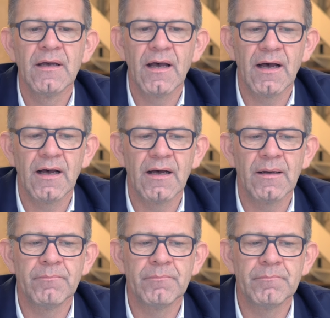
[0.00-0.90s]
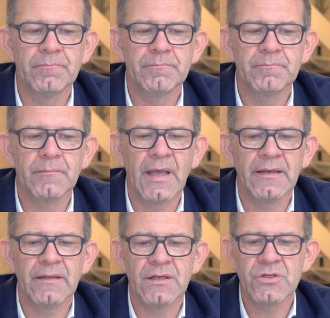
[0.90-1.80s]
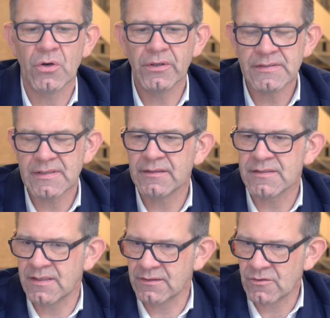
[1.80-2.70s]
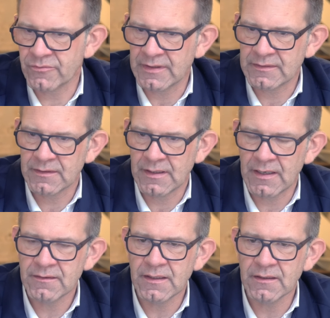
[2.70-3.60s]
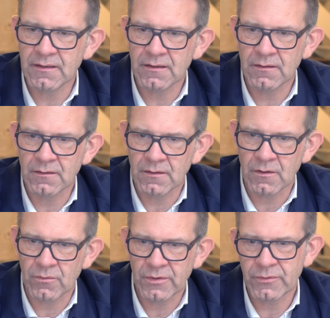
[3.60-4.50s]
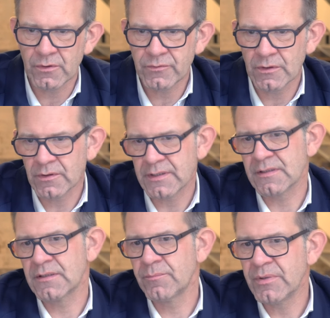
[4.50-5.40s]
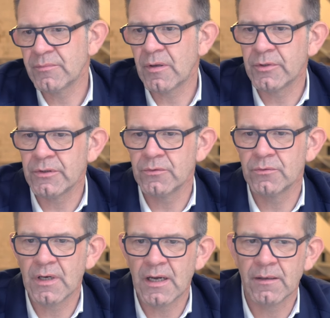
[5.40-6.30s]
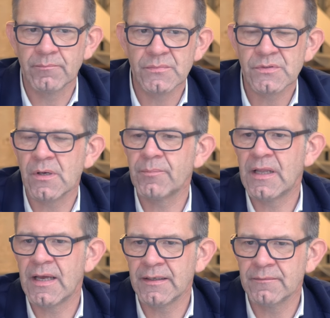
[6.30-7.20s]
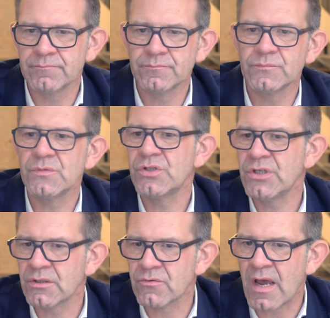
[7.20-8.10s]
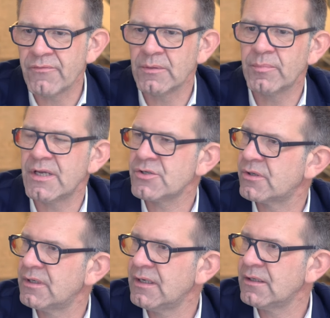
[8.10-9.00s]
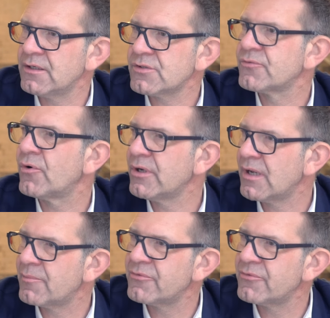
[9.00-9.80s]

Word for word: Um, and, and joy is at the center of it. And I think, you know, if you, if you look at the BMW um, subline, sheer driving pleasure in English, Freude am